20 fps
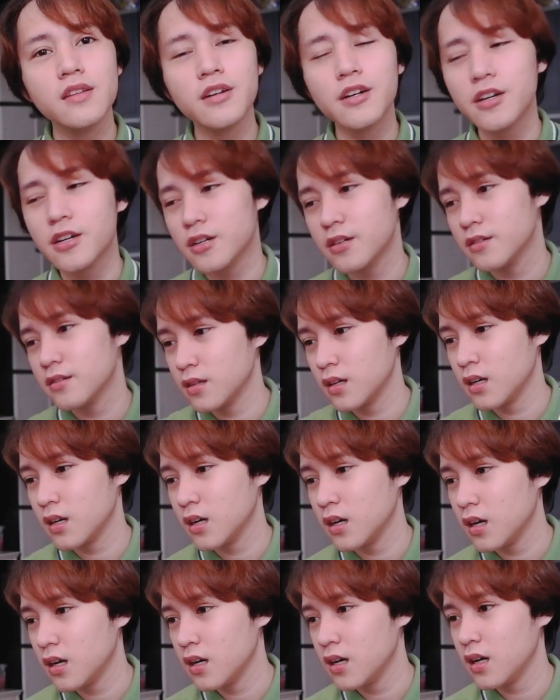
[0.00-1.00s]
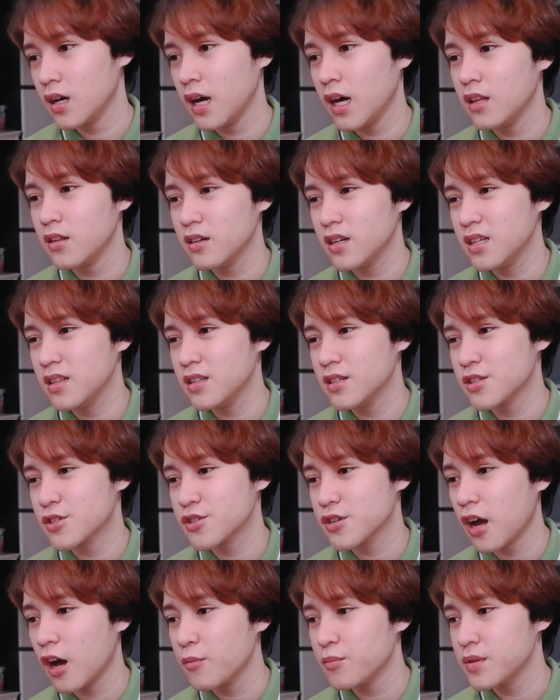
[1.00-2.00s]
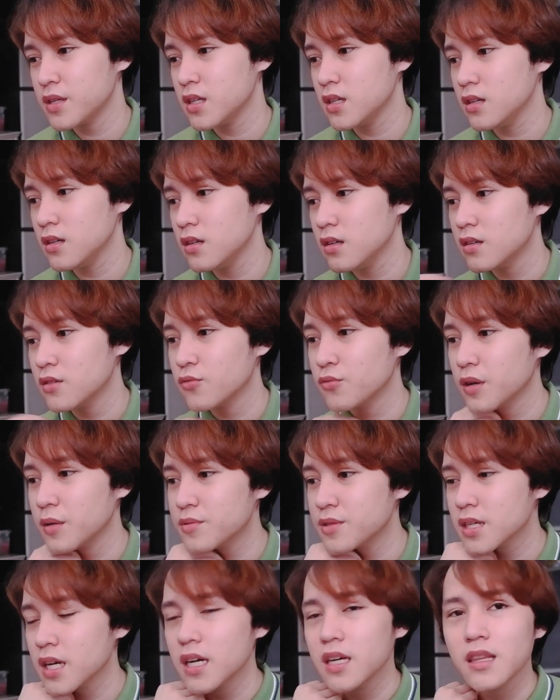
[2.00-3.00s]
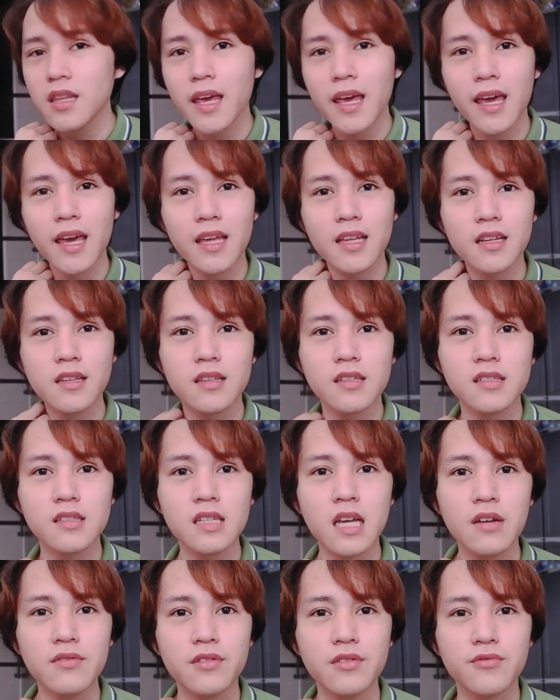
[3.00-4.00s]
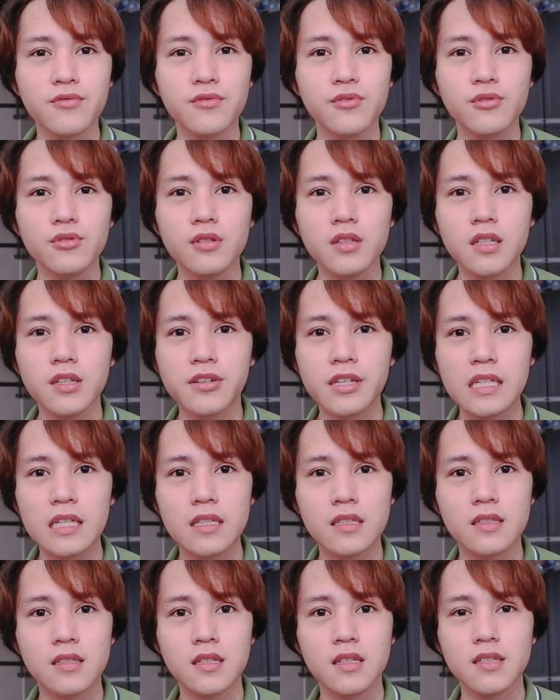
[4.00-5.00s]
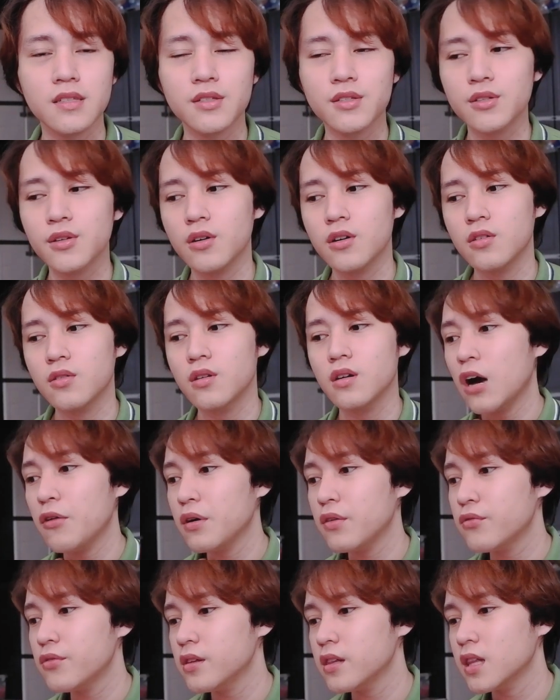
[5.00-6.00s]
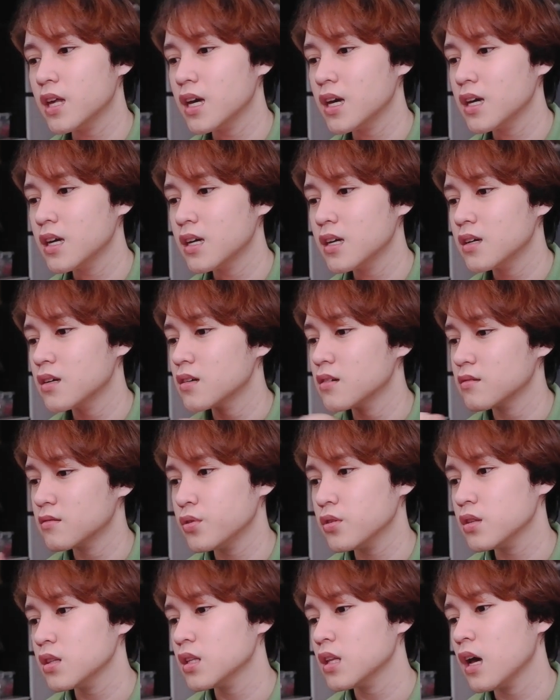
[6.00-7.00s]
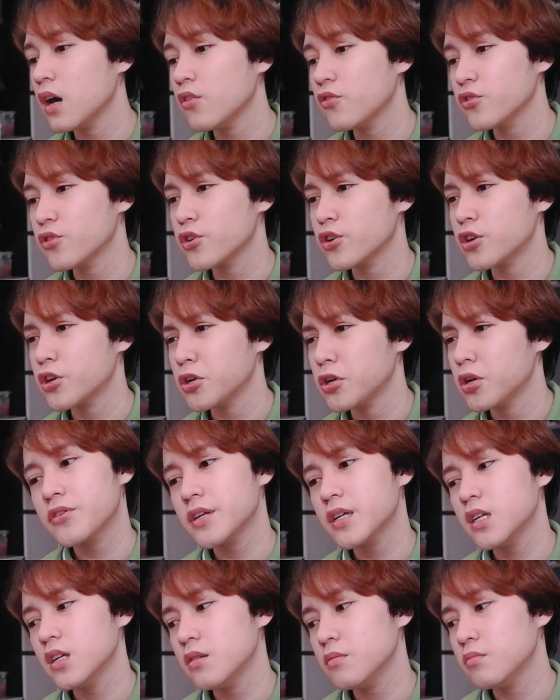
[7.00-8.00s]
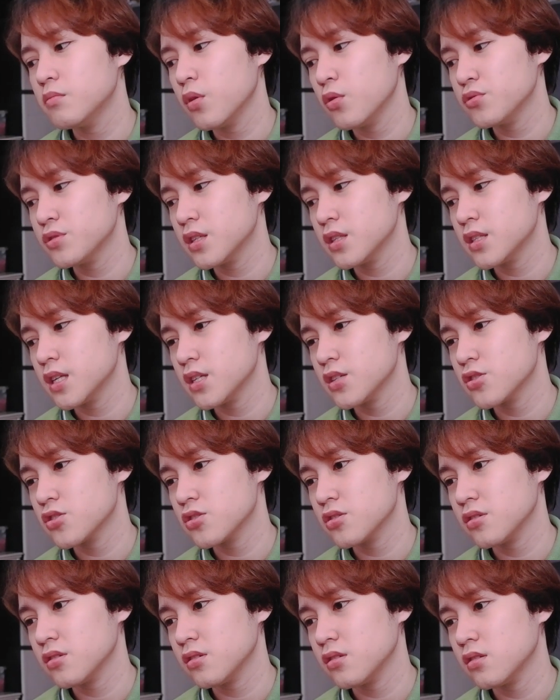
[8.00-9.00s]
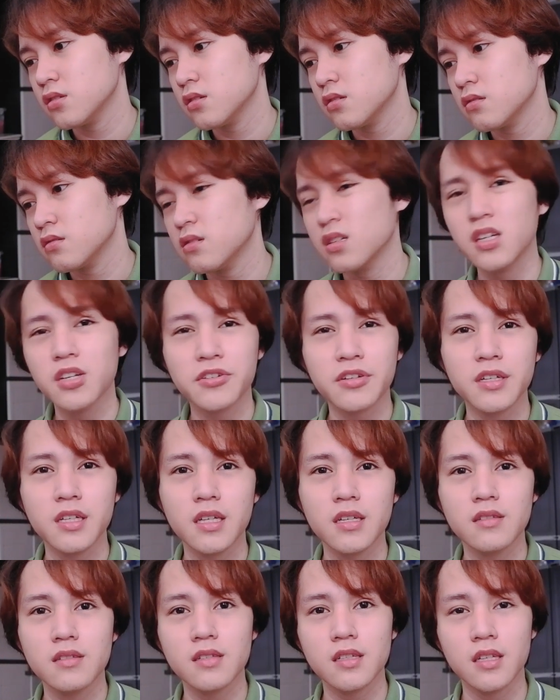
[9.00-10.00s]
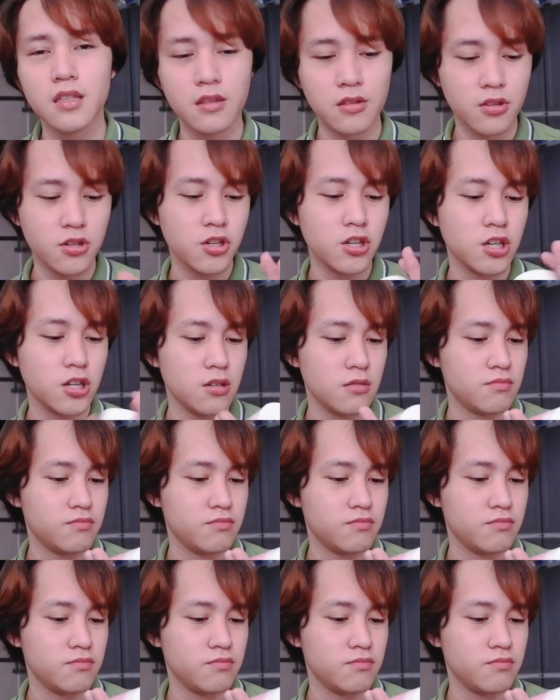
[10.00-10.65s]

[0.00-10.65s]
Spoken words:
their the Shopee website, and it doesn't have the full ingredients list. So however, they put down their 3 most essential ingredients in their